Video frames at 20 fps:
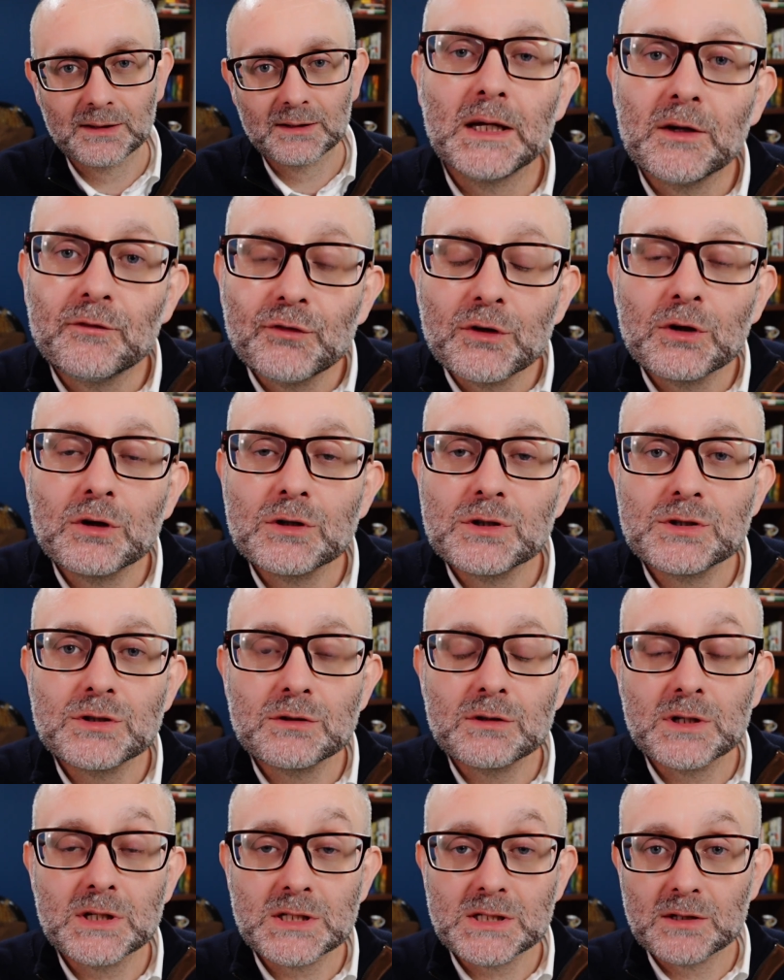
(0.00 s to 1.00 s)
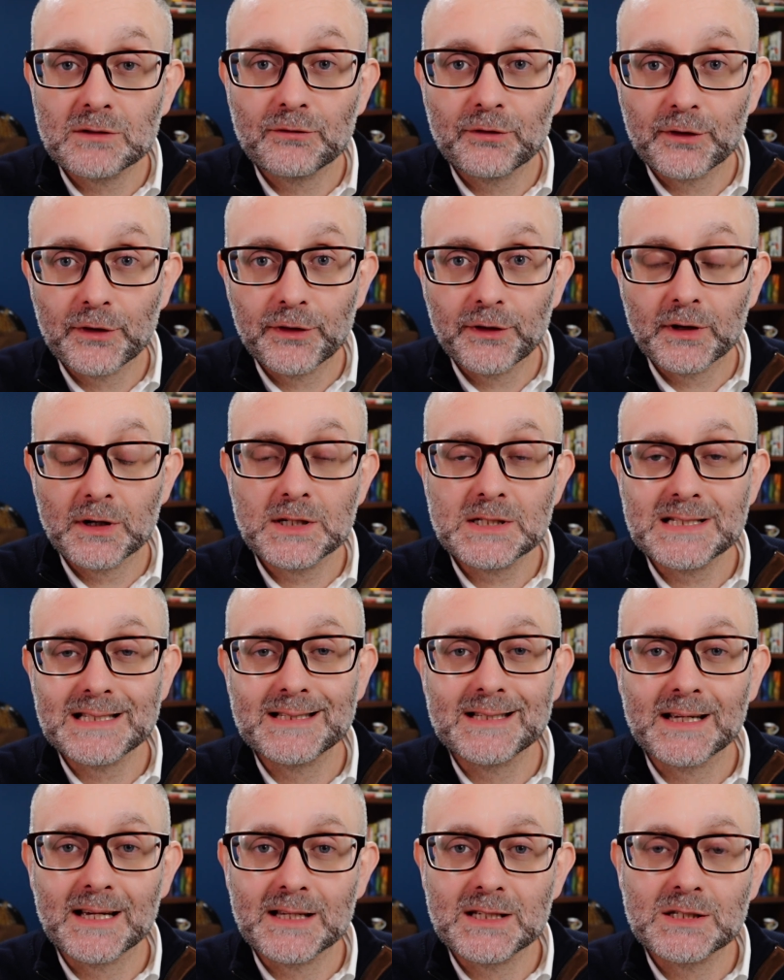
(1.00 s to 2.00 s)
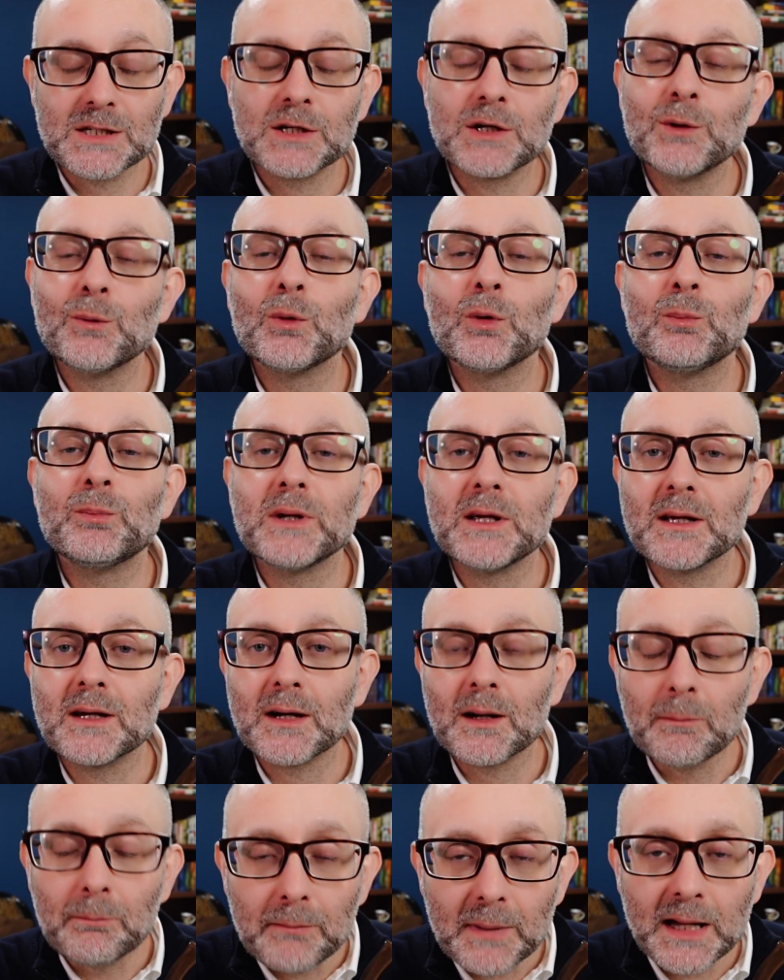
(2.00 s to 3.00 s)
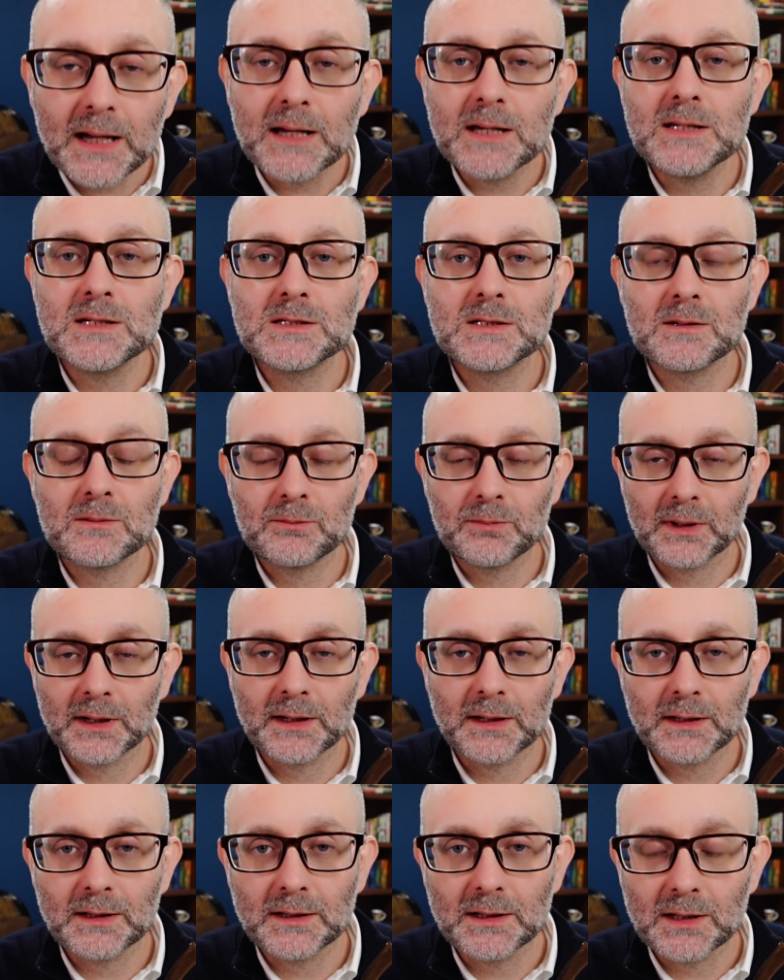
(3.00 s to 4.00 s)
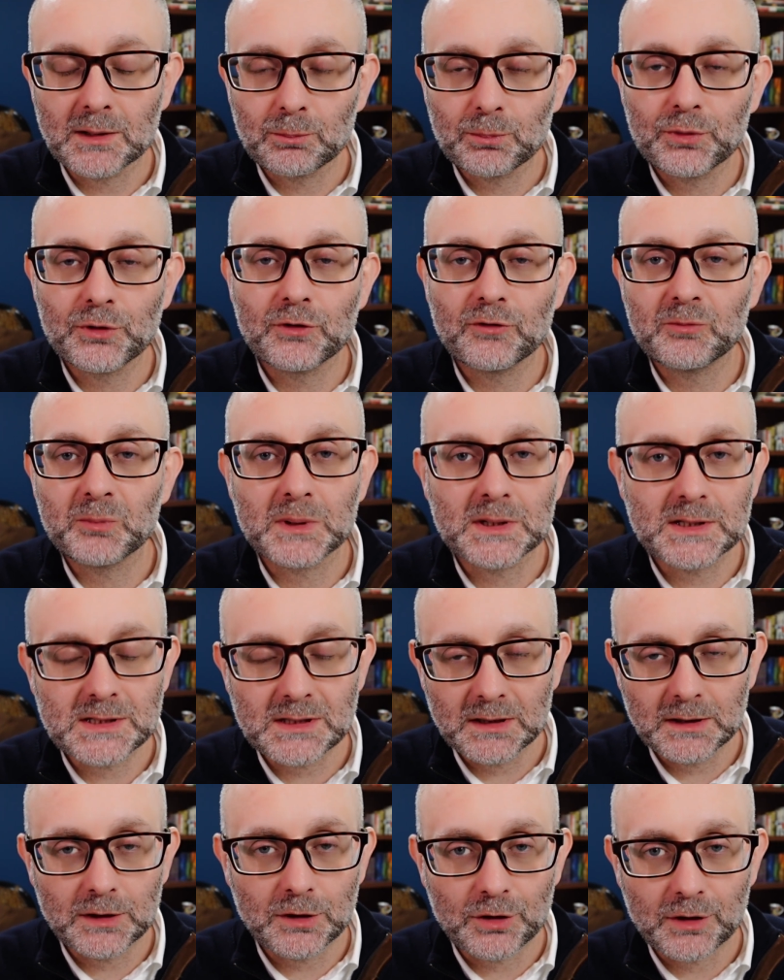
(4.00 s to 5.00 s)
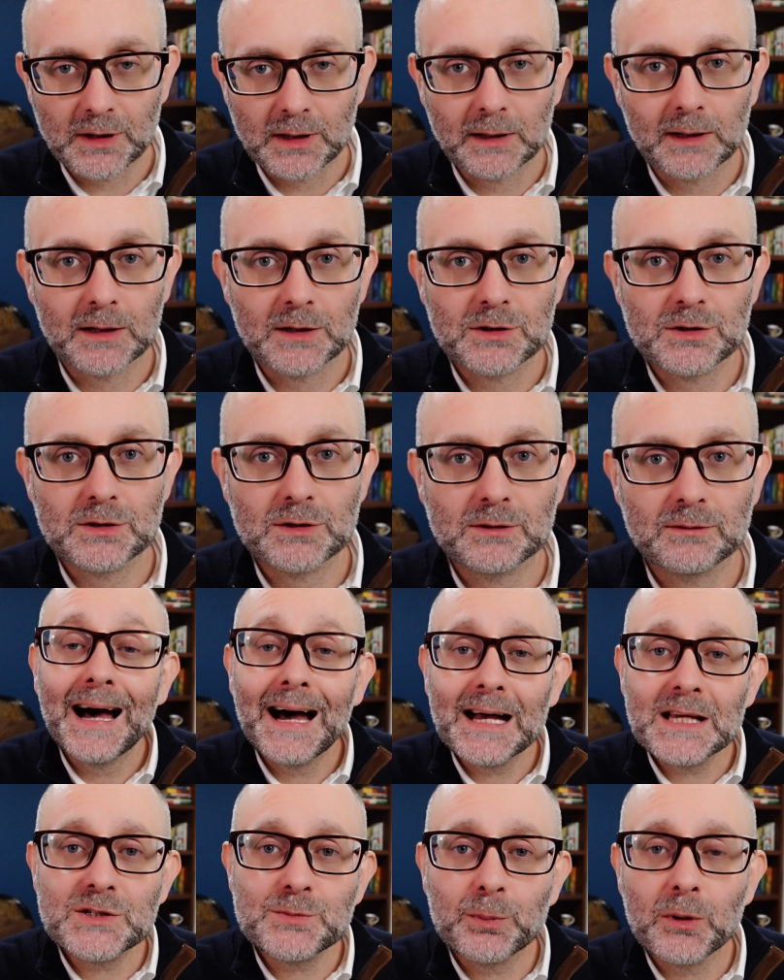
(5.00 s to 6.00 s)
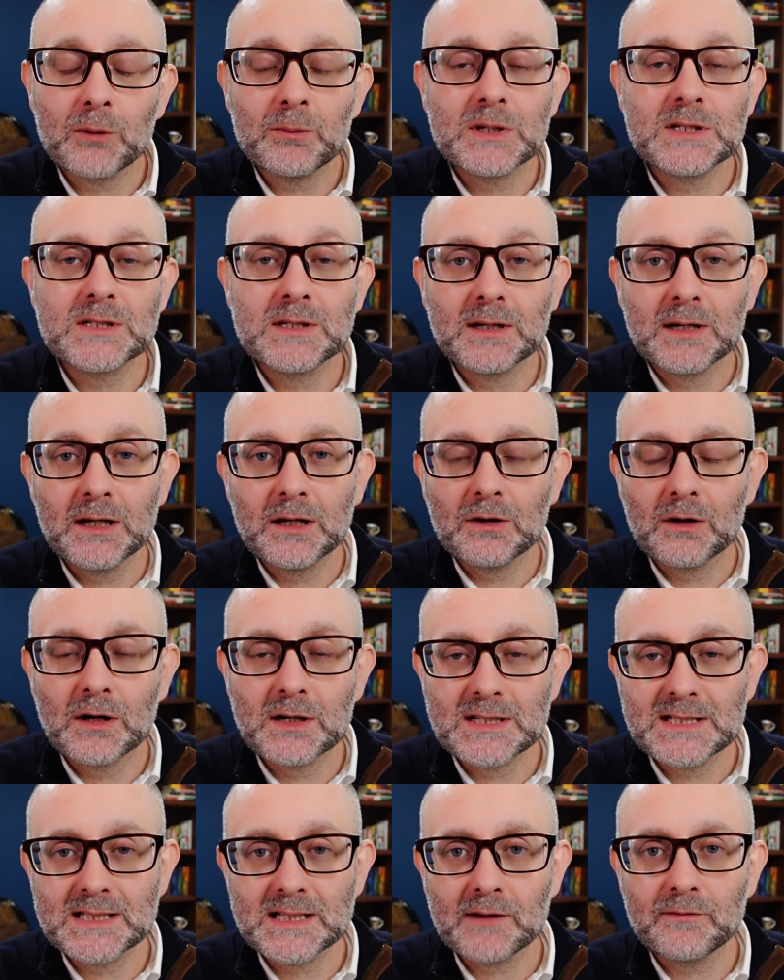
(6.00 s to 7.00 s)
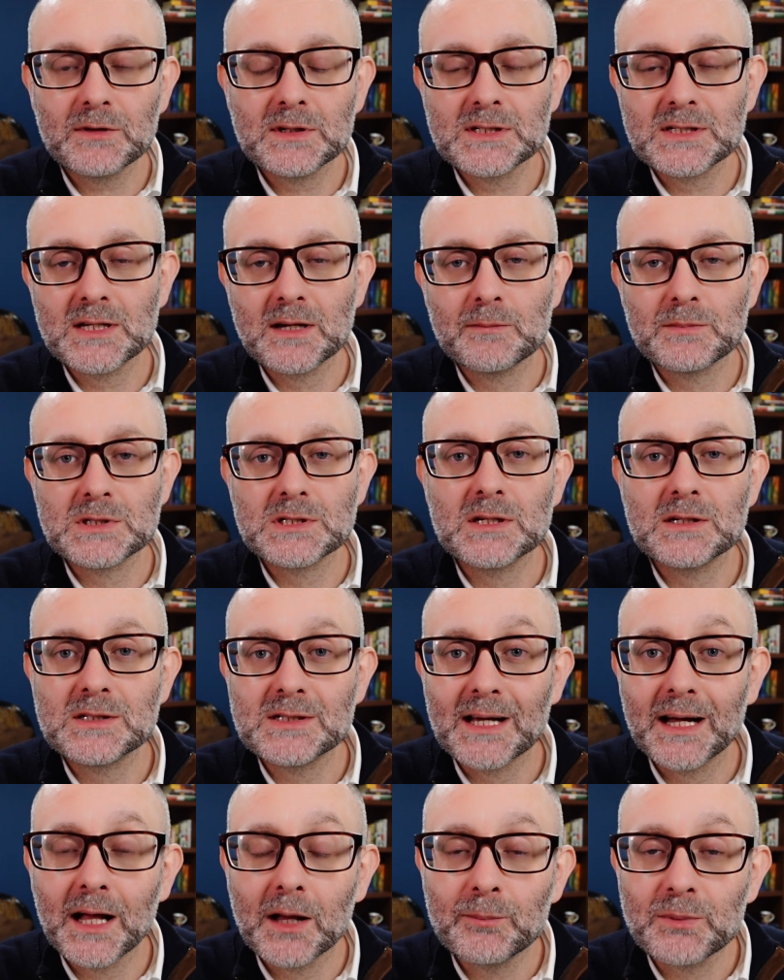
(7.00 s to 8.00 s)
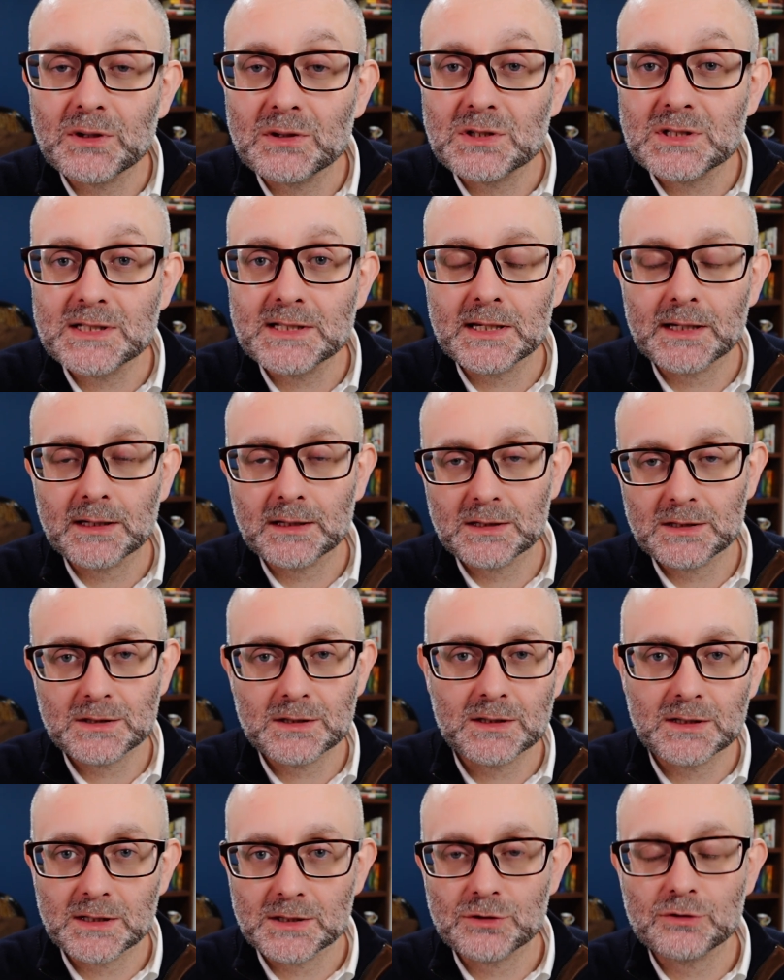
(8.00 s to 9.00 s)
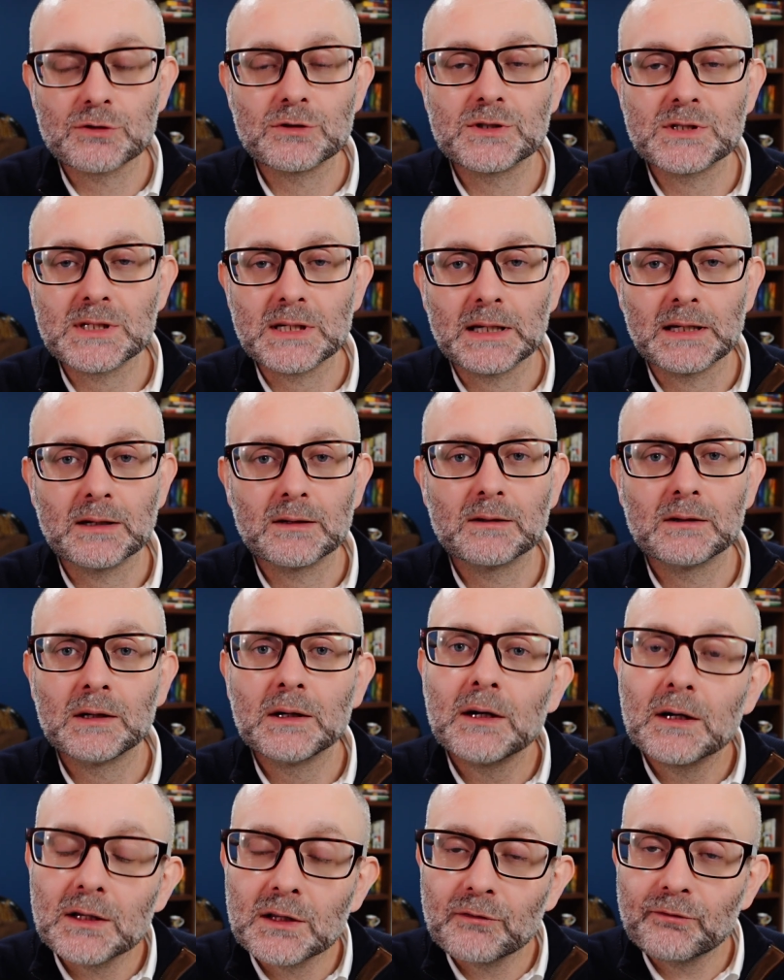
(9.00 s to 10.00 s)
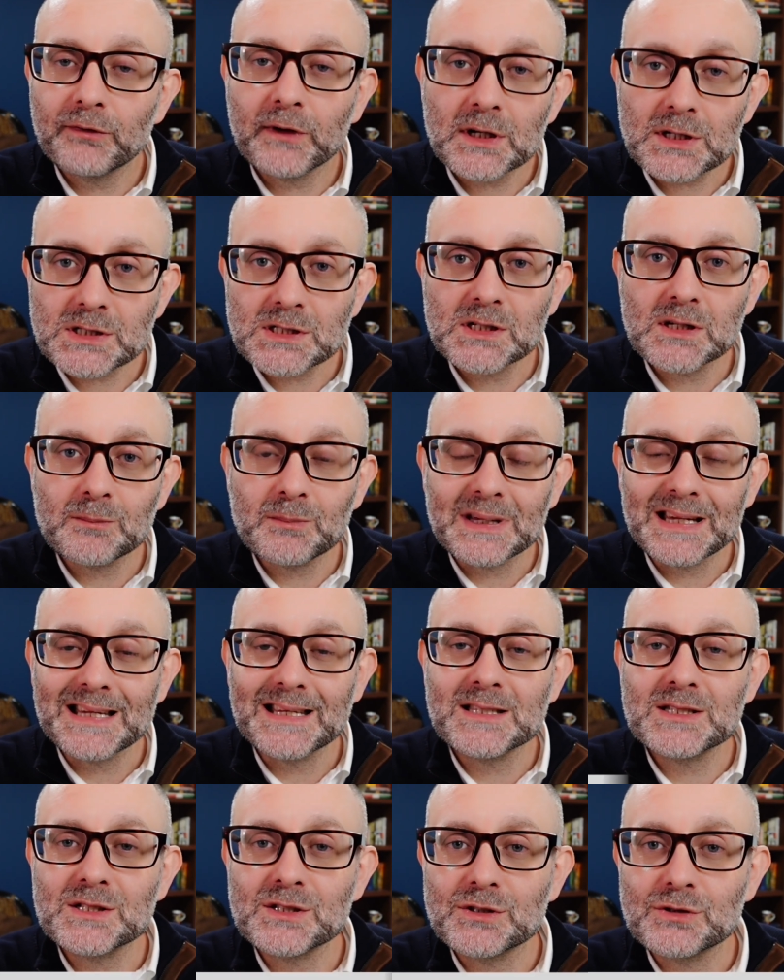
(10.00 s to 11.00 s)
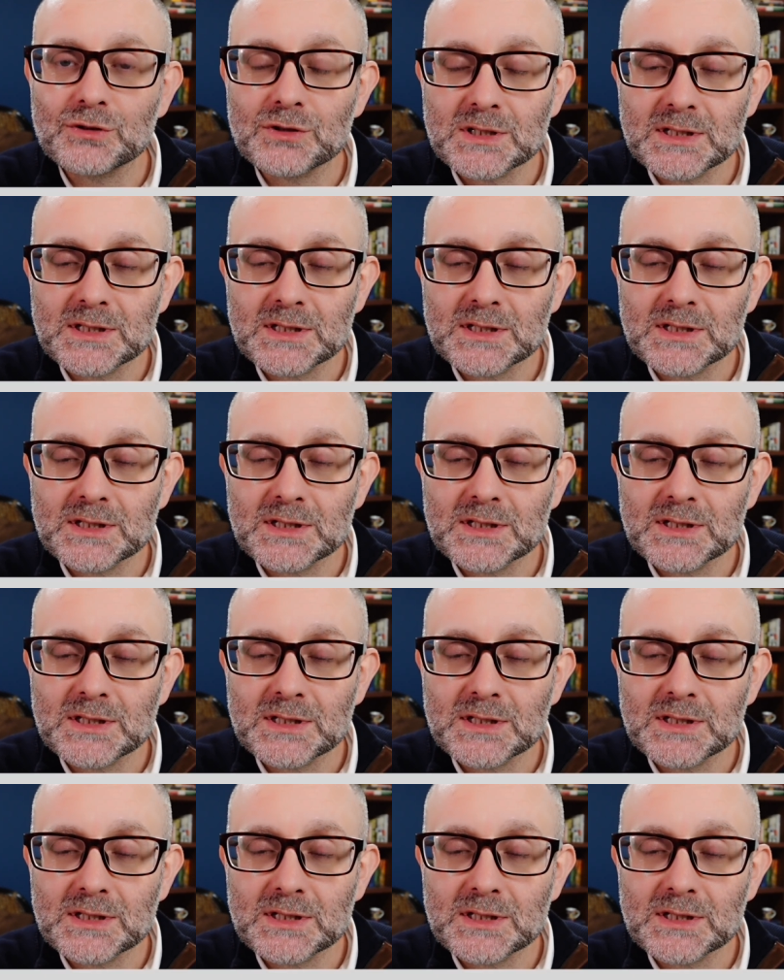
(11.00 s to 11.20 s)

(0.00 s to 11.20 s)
If you can do this for 30 days, you will be amazed by the improvement in your English. As promised, here are 7 tips to help you stick to this routine. The first tip is to